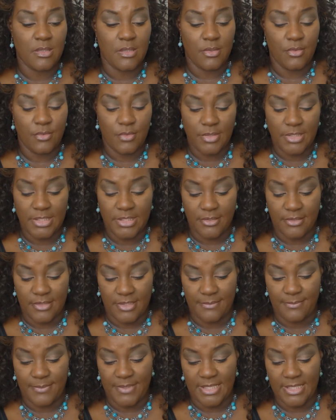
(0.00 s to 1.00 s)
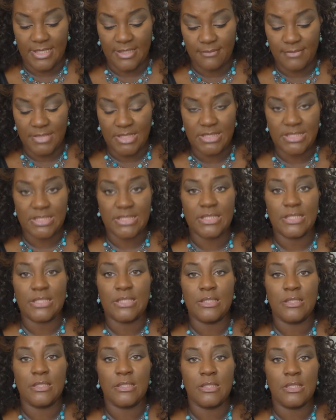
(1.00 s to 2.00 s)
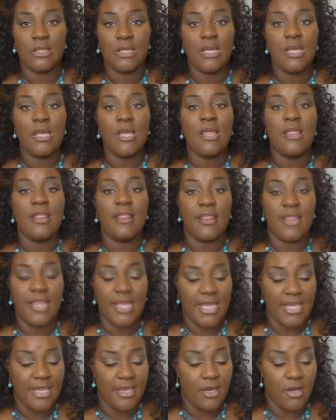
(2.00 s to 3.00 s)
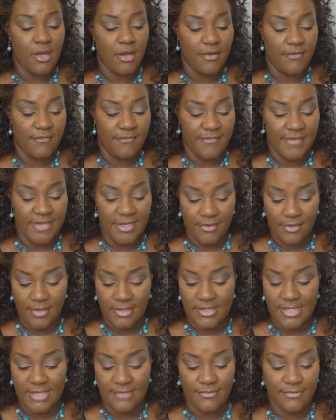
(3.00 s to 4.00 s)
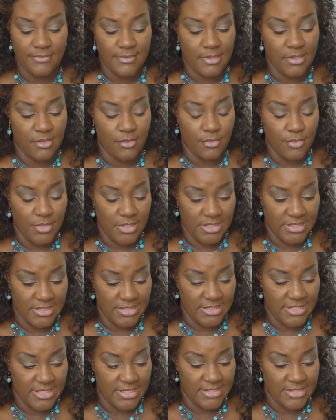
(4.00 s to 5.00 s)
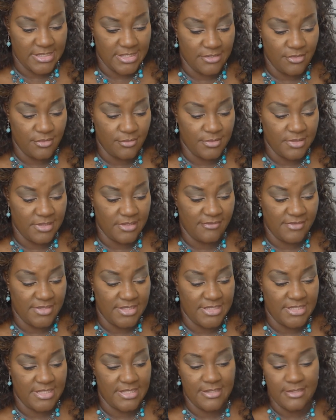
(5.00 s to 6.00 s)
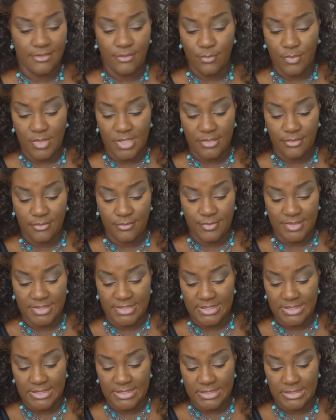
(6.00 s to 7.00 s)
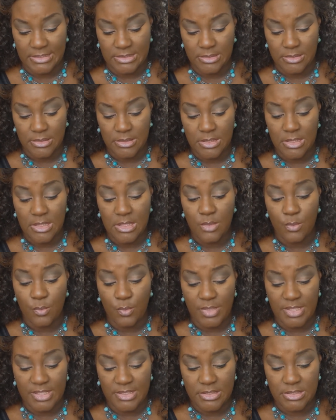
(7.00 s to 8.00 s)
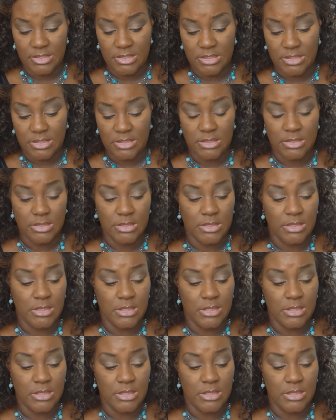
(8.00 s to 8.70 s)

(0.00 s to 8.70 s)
not only are they pigmented, they are according to this, I do believe it said they're water resistant, which